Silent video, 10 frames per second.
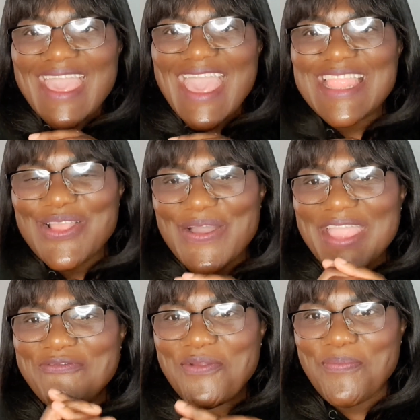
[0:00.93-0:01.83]
Hello
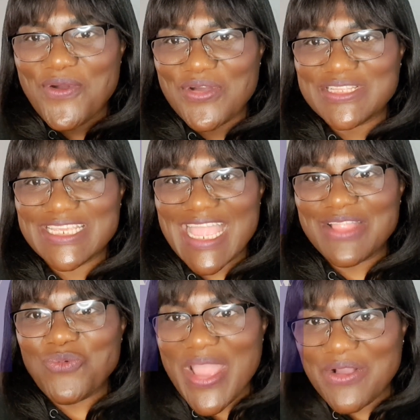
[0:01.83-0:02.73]
everybody
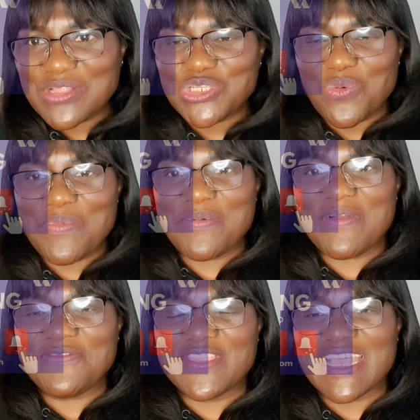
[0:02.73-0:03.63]
and welcome to
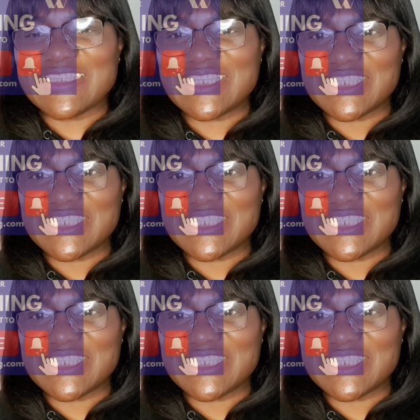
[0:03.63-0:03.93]
Womiba Finance